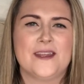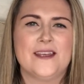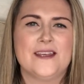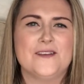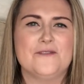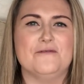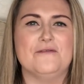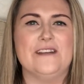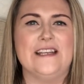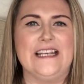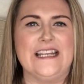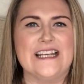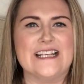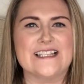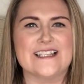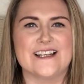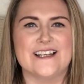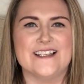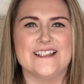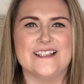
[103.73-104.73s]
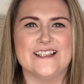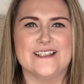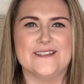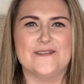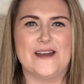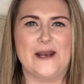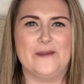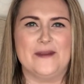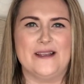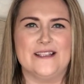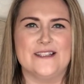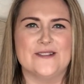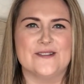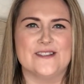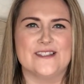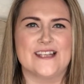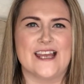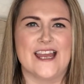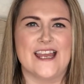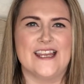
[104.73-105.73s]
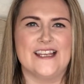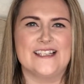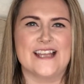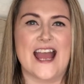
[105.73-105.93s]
Really exciting developmental stage,